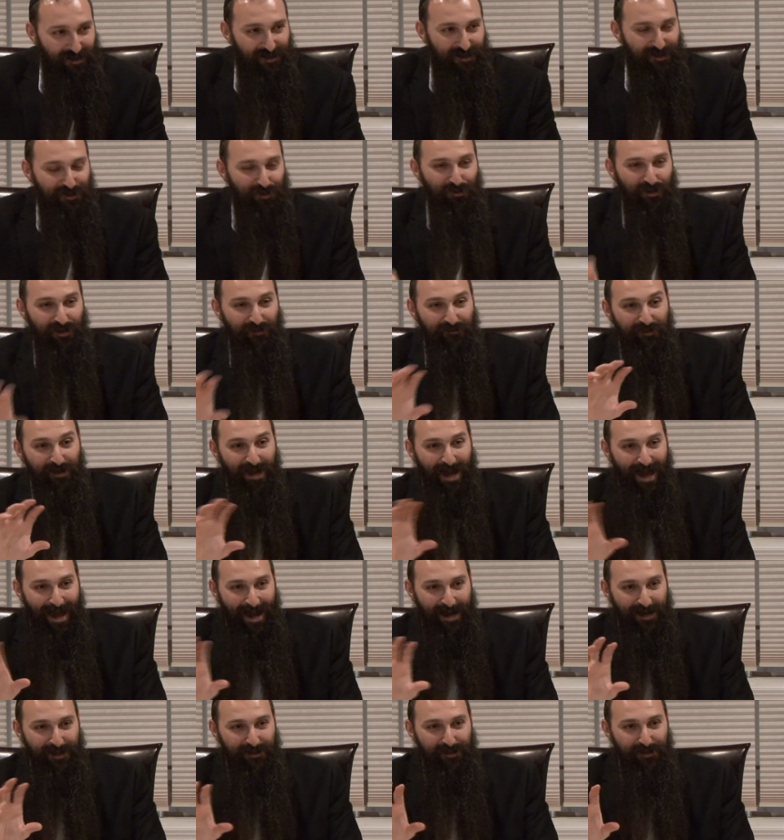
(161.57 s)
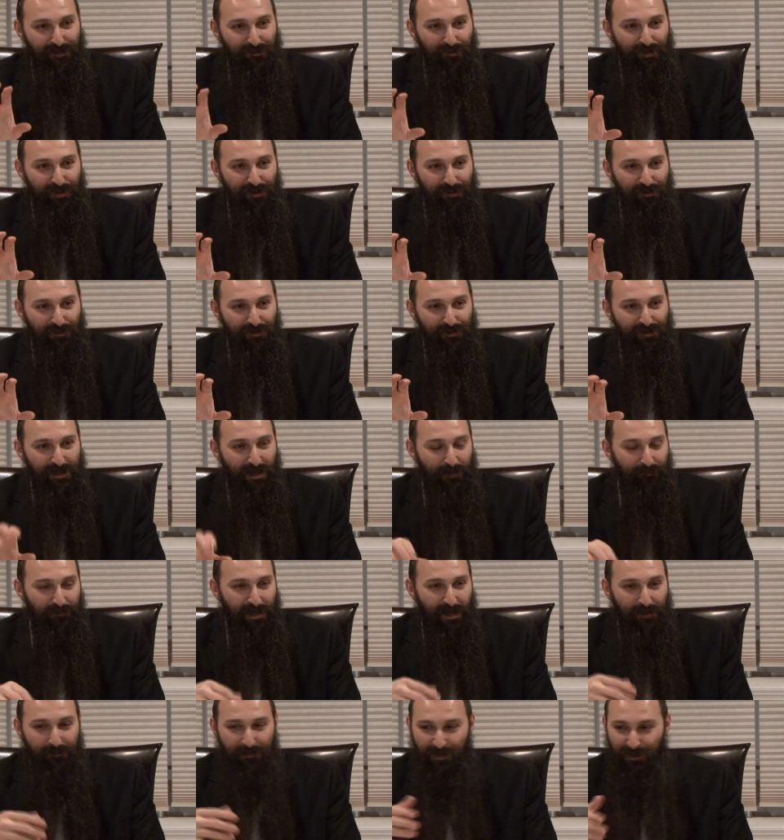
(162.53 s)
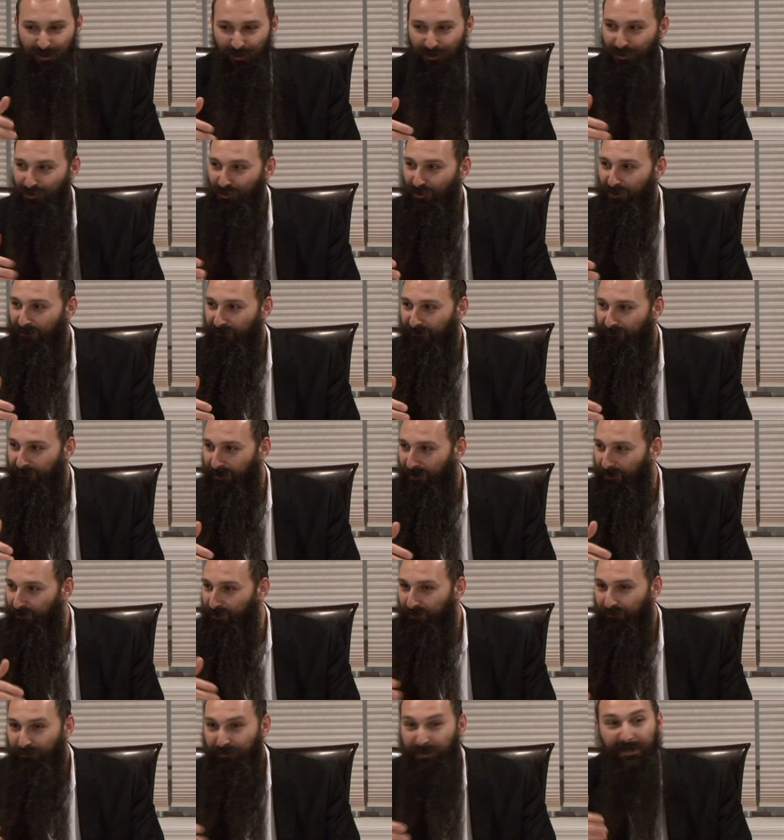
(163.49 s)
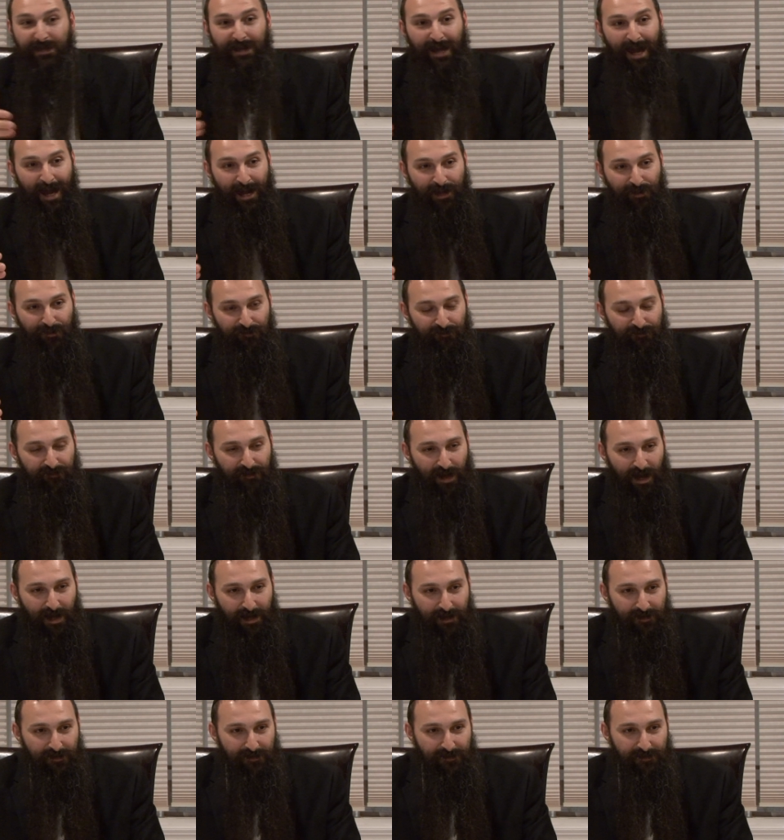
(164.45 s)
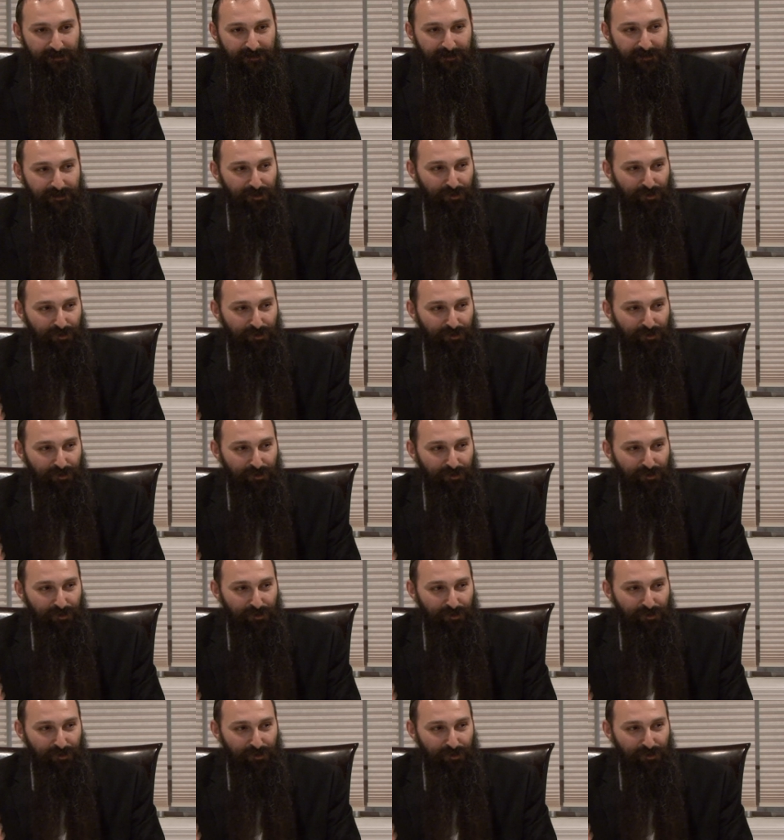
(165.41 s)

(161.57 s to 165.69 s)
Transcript: So every act that we do, sometimes you do a very big act of kindness.